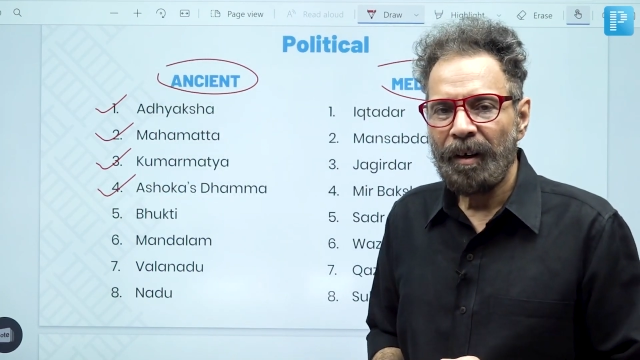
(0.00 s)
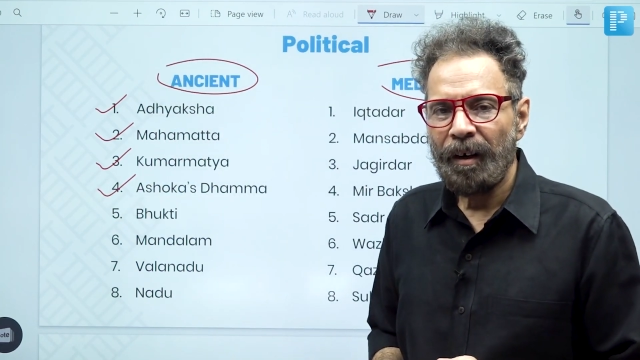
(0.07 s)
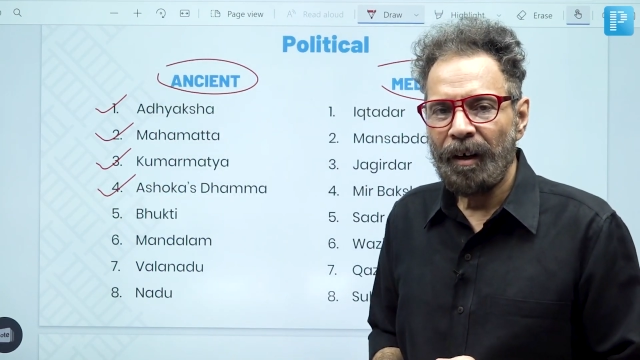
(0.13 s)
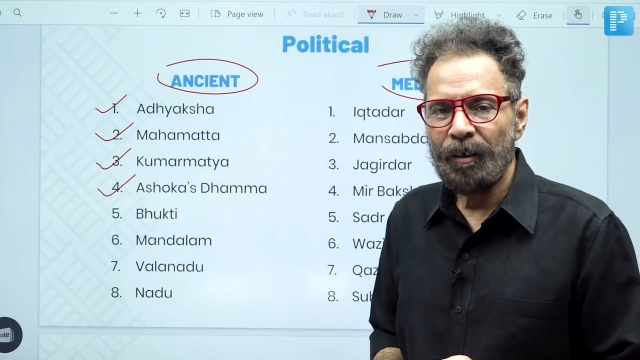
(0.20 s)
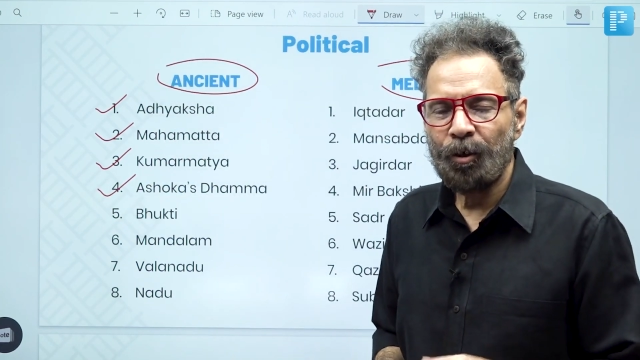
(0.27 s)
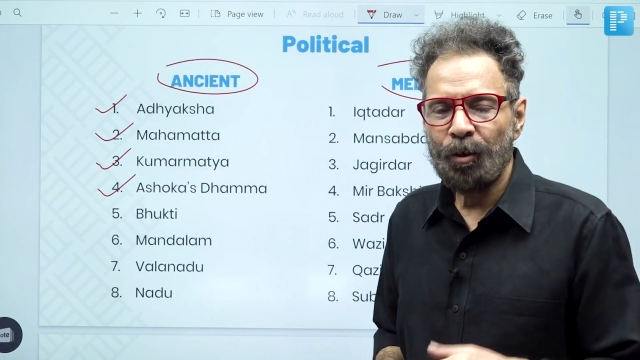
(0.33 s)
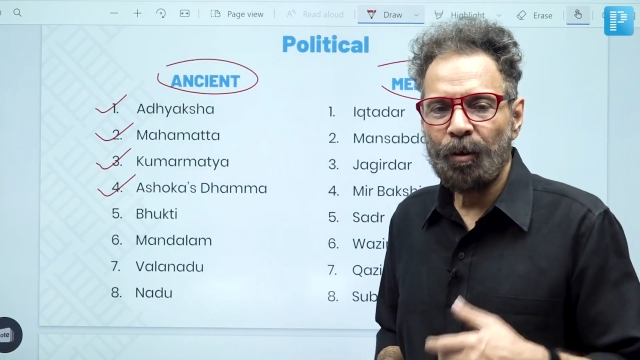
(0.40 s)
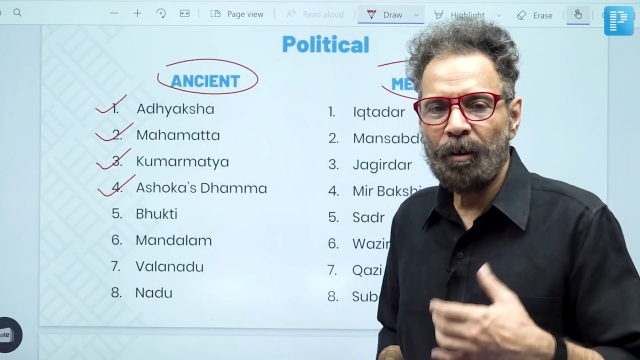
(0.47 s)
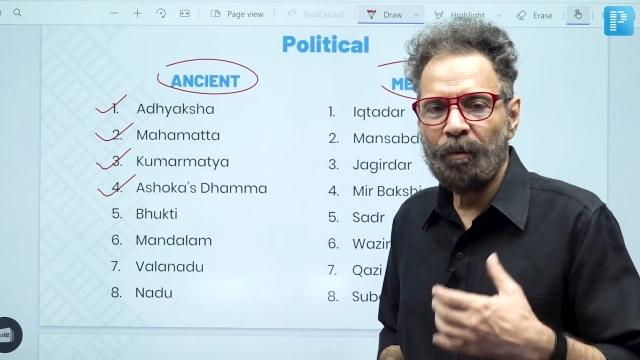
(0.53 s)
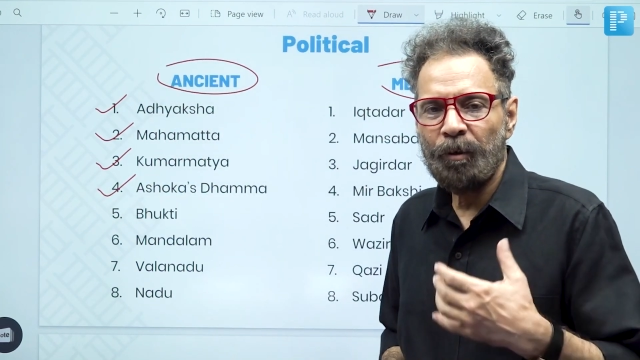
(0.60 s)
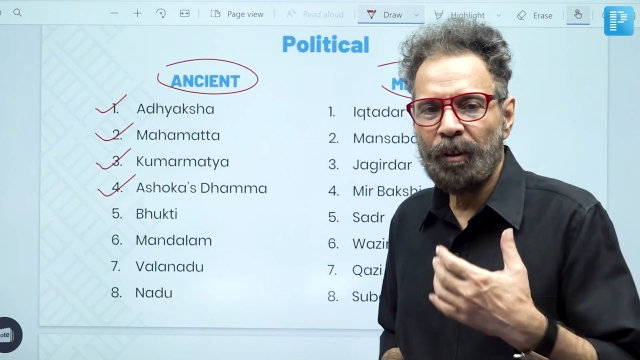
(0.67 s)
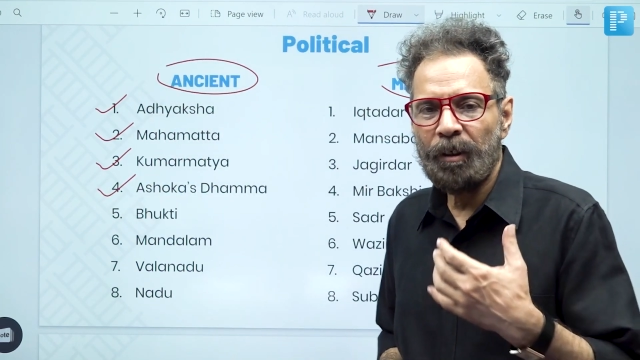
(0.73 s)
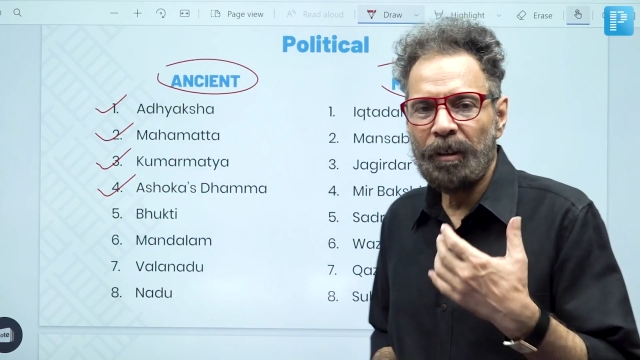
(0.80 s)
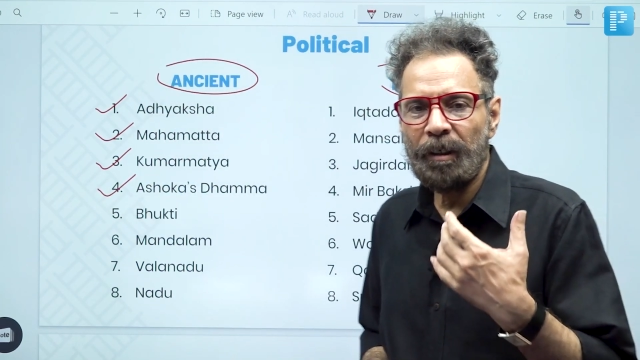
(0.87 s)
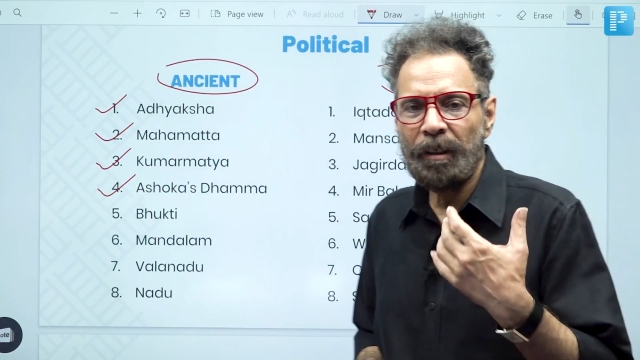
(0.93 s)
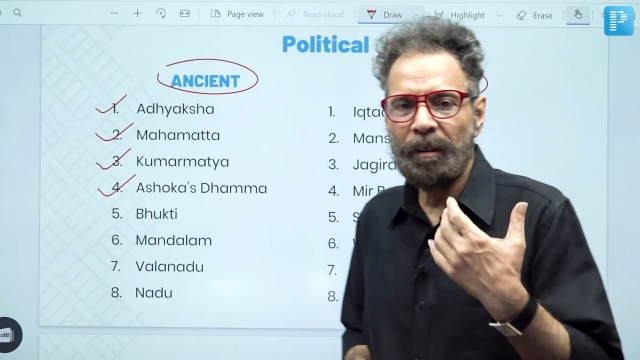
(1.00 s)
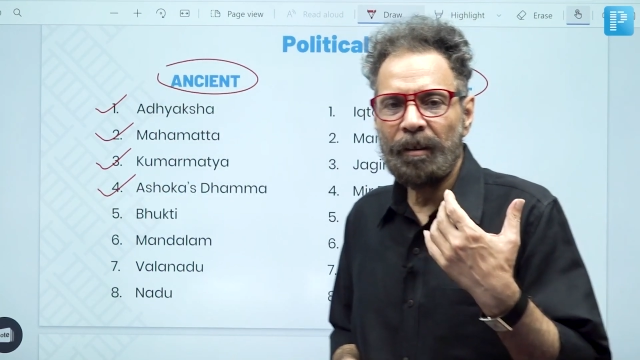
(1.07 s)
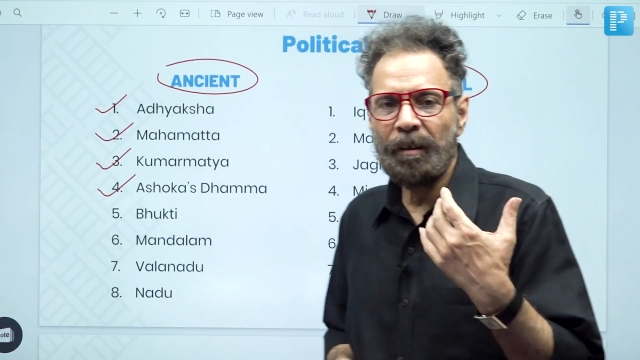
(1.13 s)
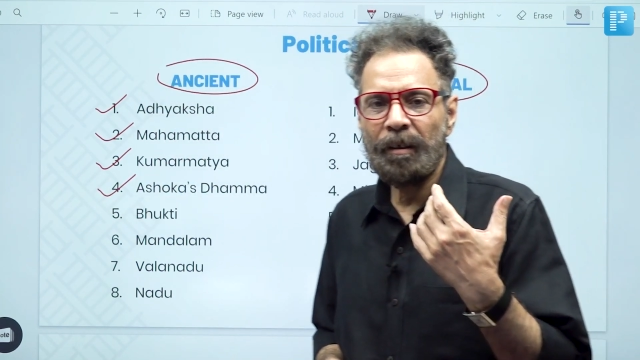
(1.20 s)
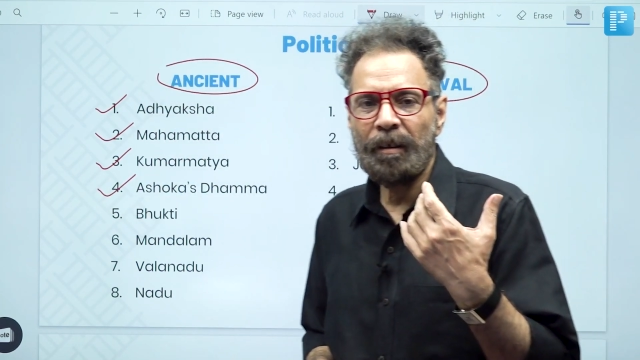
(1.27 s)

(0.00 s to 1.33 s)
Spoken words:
Ashoka was a